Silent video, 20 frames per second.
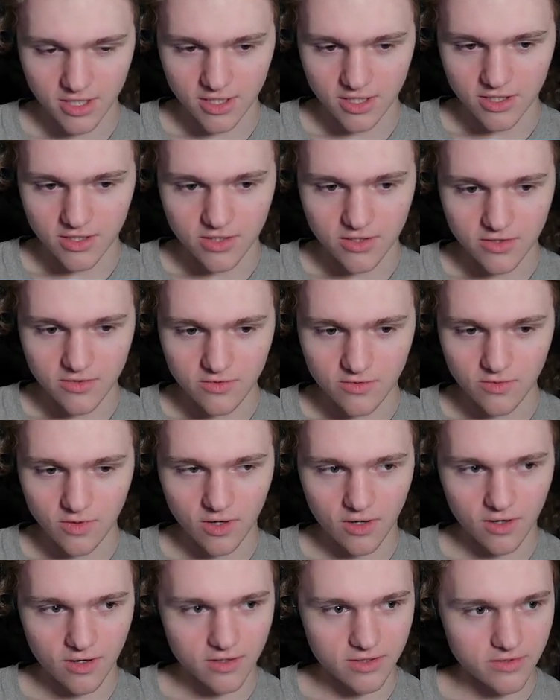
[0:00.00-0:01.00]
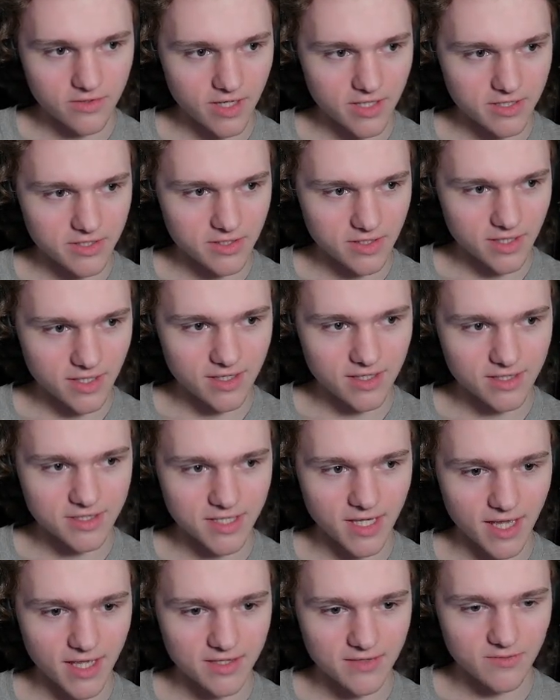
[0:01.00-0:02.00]
You guys are like
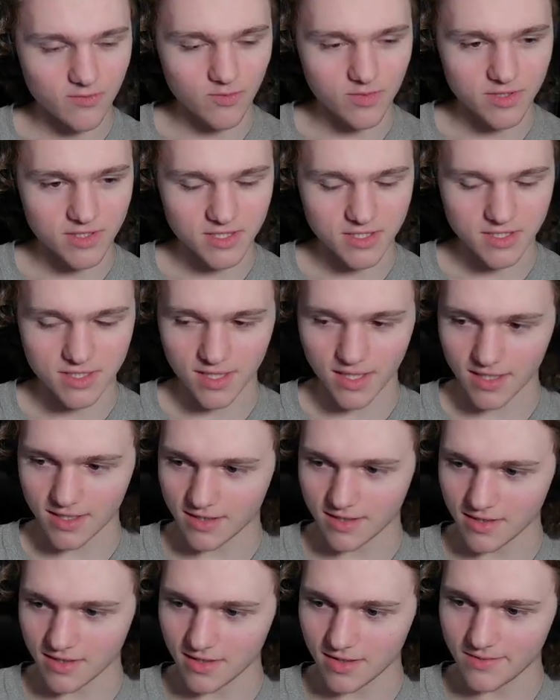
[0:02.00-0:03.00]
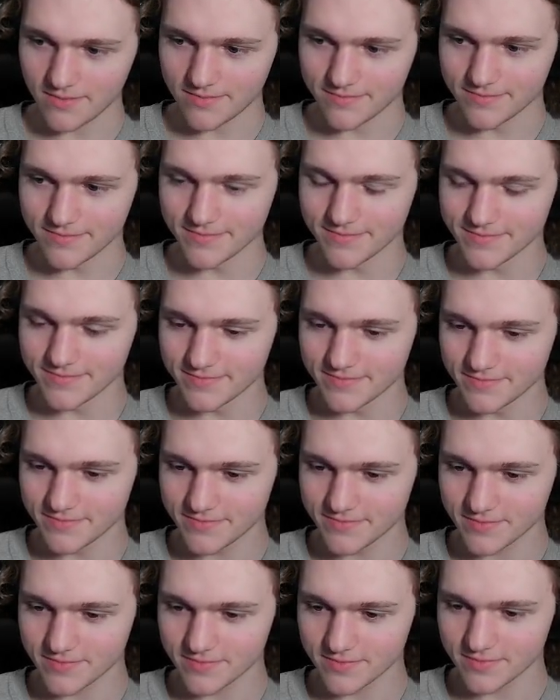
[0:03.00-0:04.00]
this is like
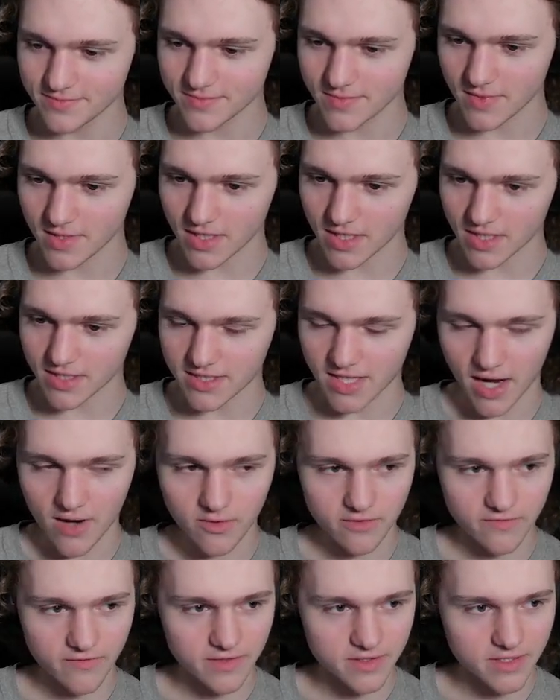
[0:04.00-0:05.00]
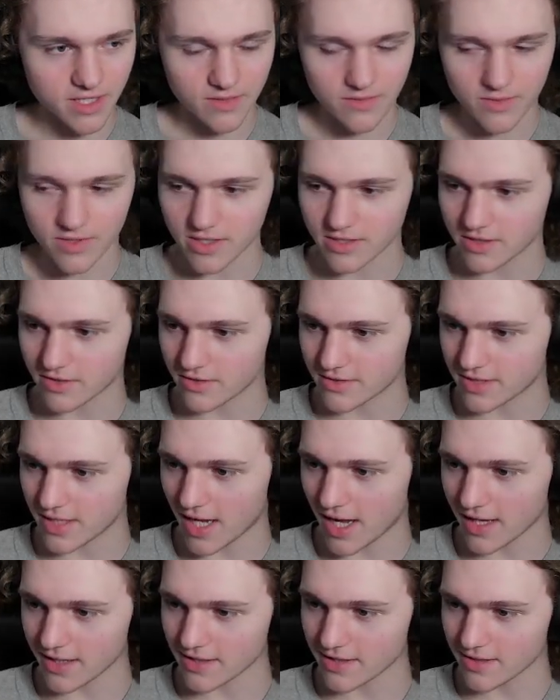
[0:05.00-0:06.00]
a tower defense game. You guys are
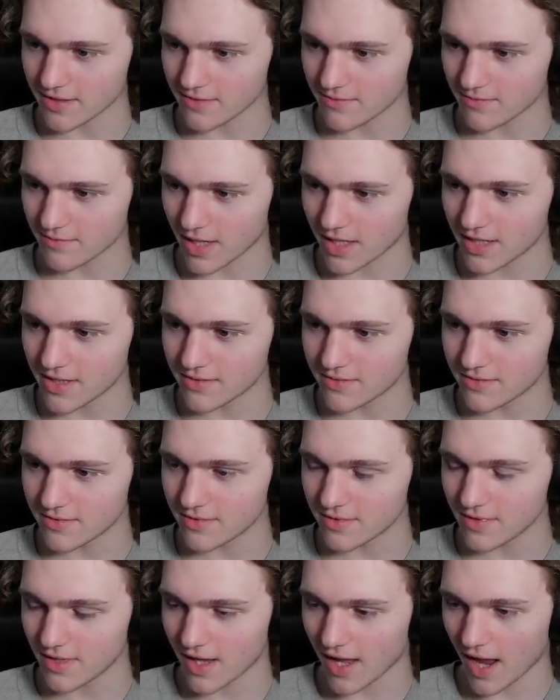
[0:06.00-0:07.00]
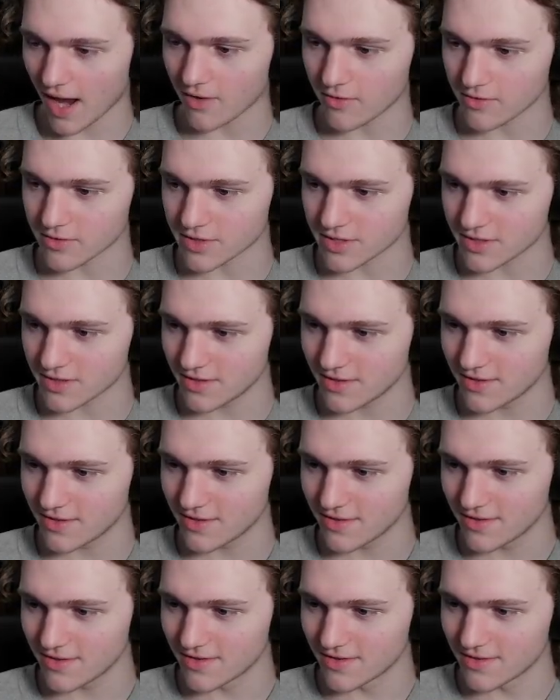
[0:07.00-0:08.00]
attacking my house.
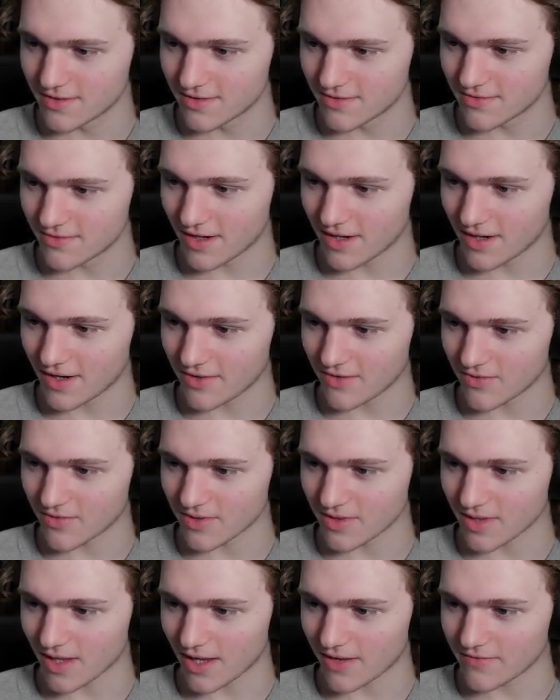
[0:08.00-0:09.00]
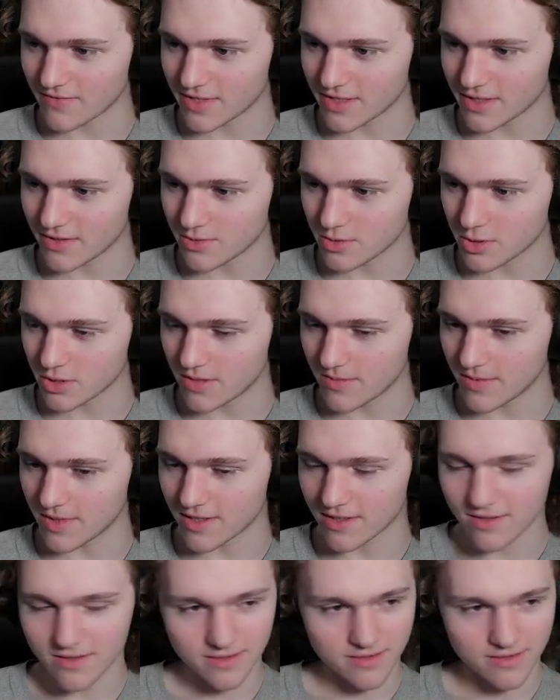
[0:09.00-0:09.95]
Right now you are live streaming.